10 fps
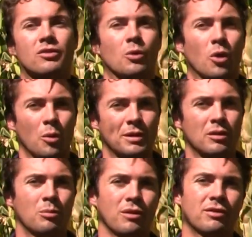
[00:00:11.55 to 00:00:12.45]
so we're hoping
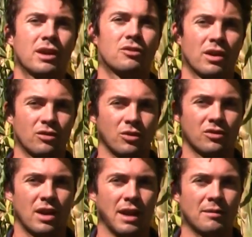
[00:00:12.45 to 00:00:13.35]
to briefly address those
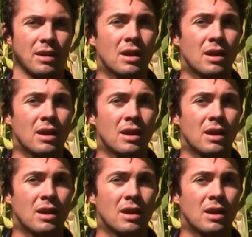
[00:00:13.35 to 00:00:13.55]
today.